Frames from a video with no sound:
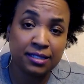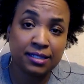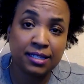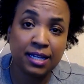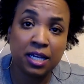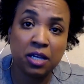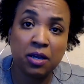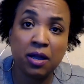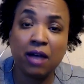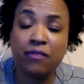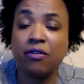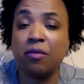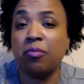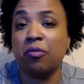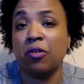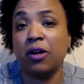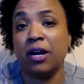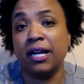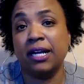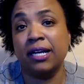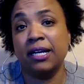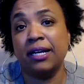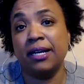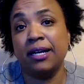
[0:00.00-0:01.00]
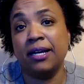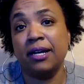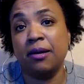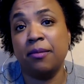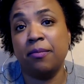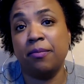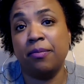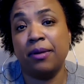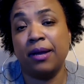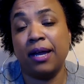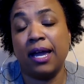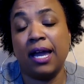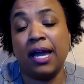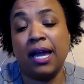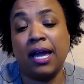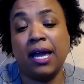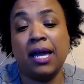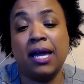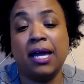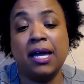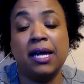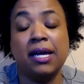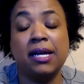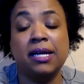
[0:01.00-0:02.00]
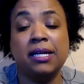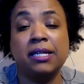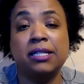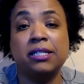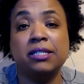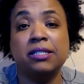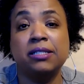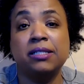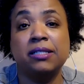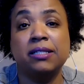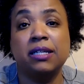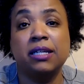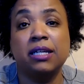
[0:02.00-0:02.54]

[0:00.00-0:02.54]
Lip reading: say you have a breakup and